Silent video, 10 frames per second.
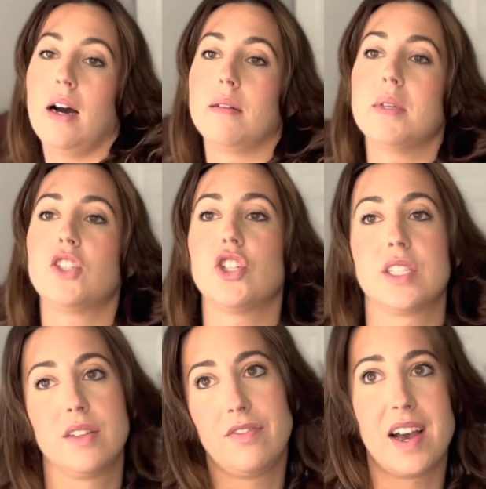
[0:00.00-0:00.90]
It's just
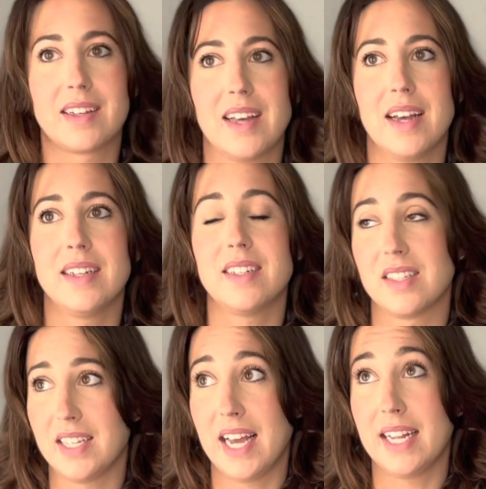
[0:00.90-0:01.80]
the fact that it
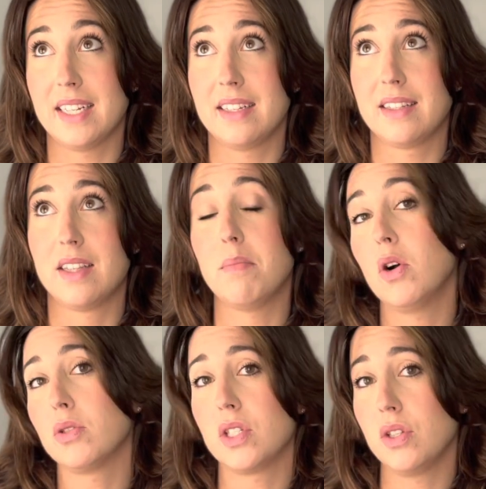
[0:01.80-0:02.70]
doesn't get the
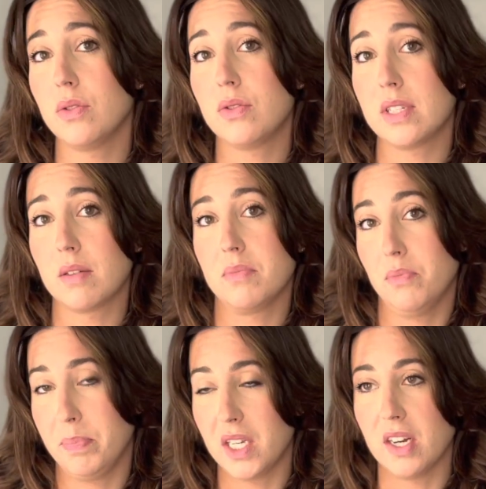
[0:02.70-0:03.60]
most use
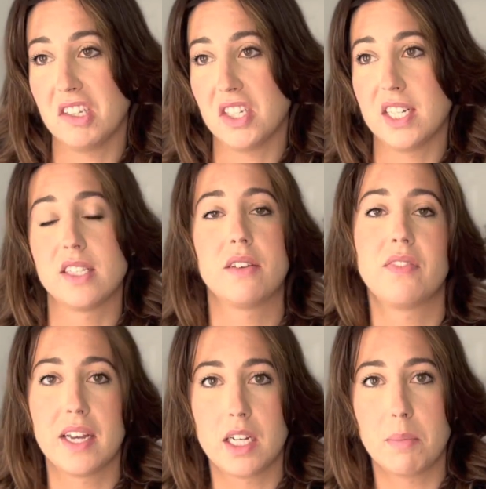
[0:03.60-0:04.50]
because it is a
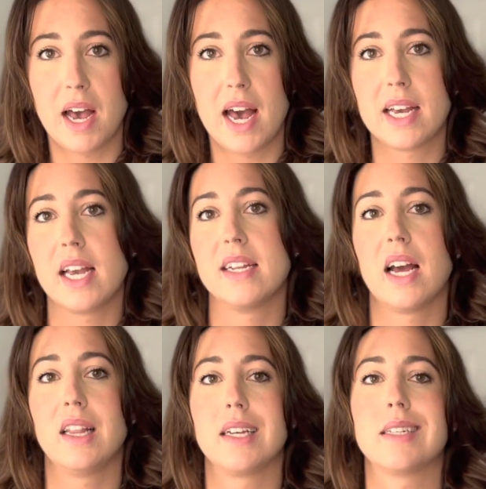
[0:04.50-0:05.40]
fanny pack and
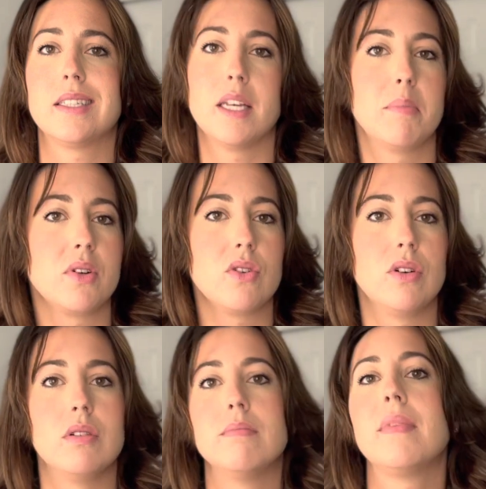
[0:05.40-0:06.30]
not like a
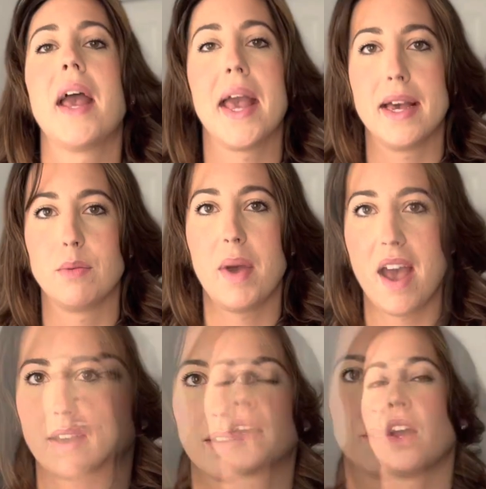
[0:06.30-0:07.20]
typical
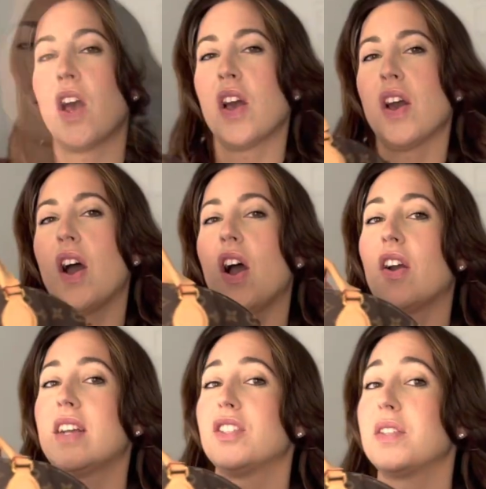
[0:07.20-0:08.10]
handbag. All
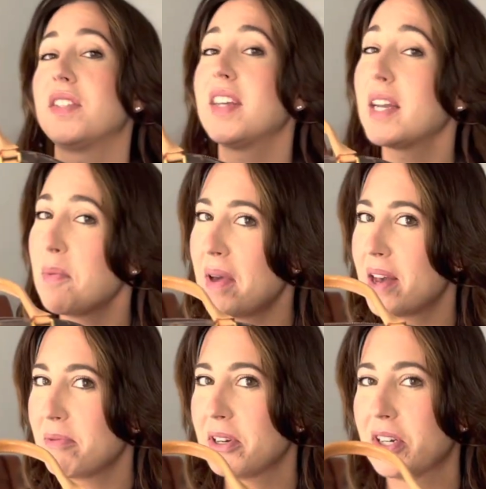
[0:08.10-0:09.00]
right, so the second
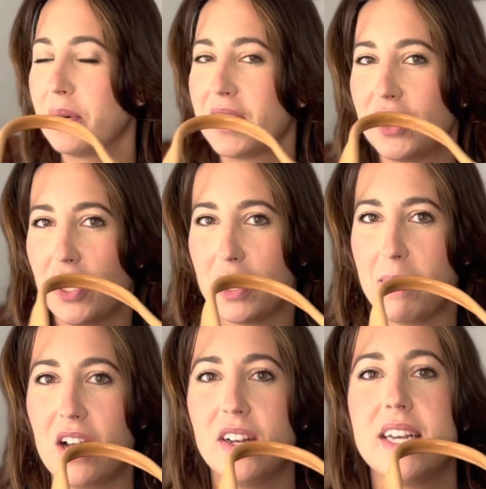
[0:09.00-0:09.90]
bag we are going to talk
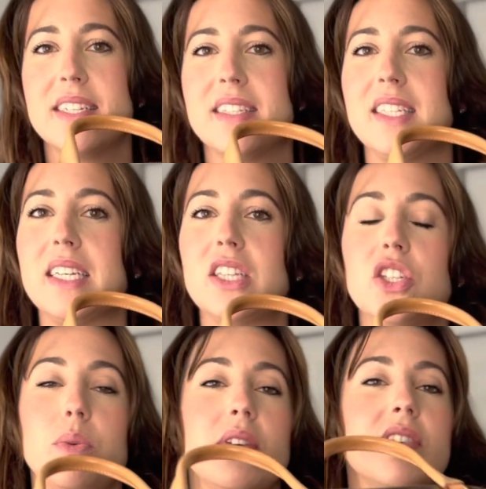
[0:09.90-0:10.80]
about is the
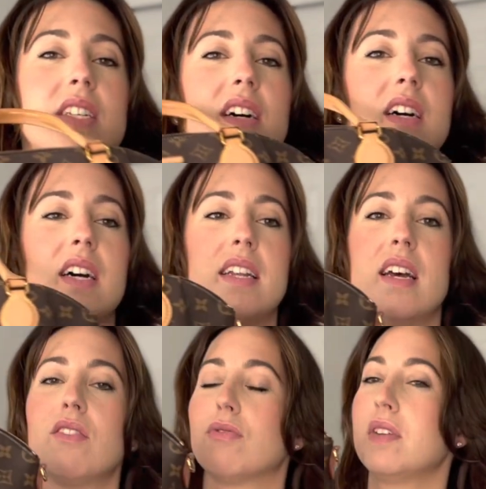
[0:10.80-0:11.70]
Louis Vuitton
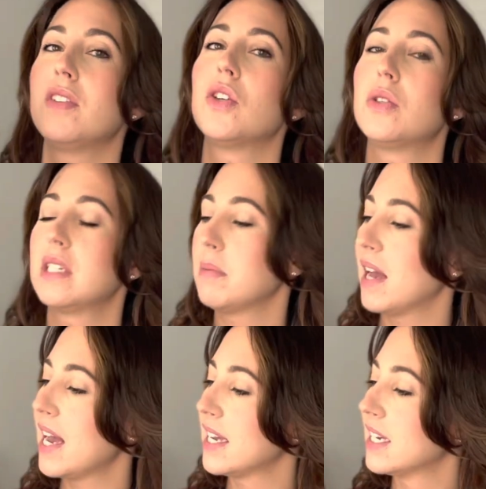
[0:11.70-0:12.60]
Rivioli
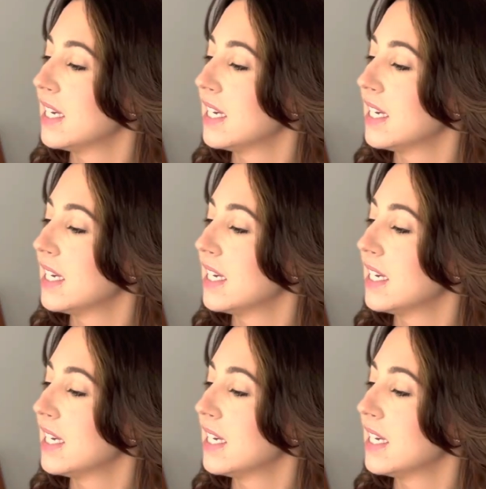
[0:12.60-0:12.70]
bag.